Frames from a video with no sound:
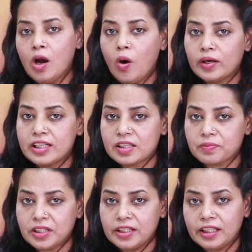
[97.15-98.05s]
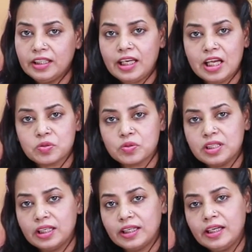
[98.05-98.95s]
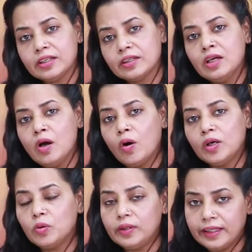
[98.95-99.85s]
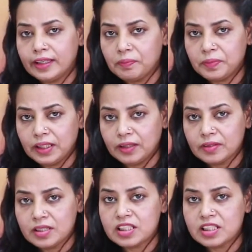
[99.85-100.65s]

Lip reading: or its subsidiary, associated or holding company.